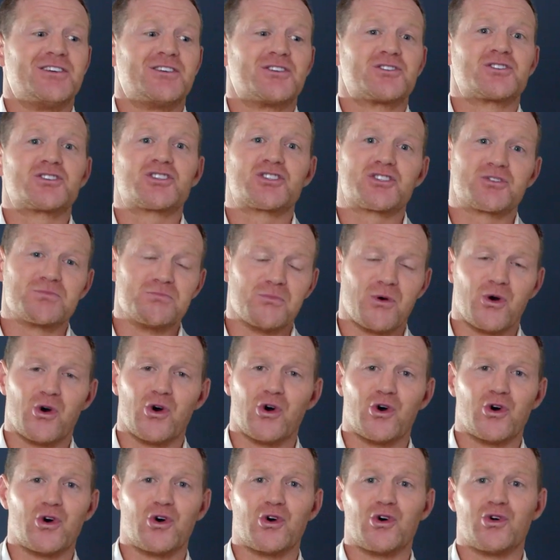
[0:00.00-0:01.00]

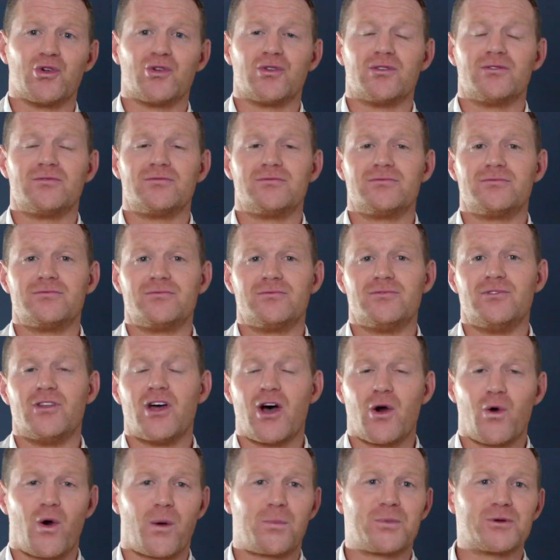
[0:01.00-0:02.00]
small,
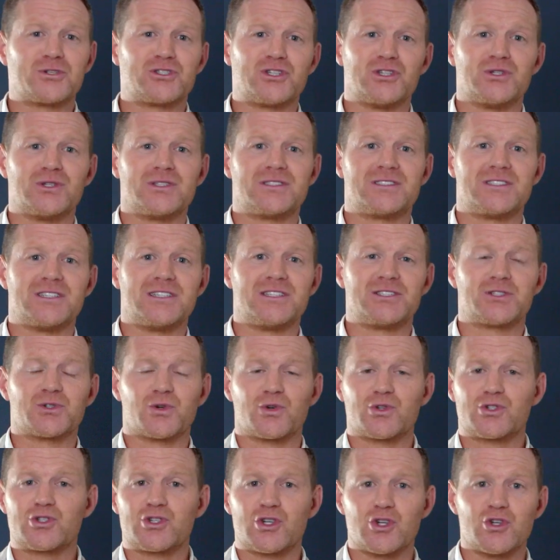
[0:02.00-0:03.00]
no opportunity
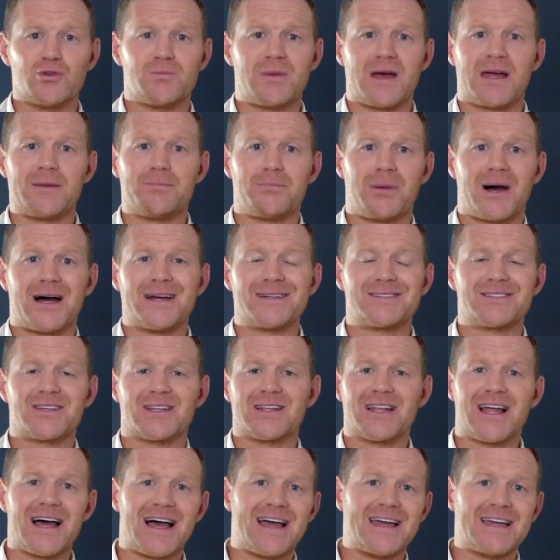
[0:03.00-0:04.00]
sort of 2-bed
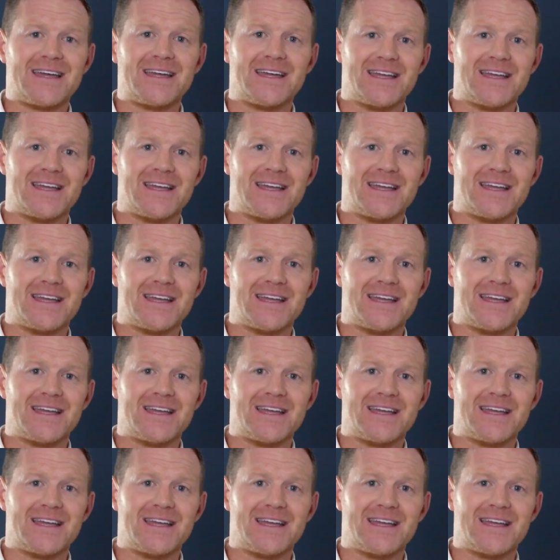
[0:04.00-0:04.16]
buy-to-let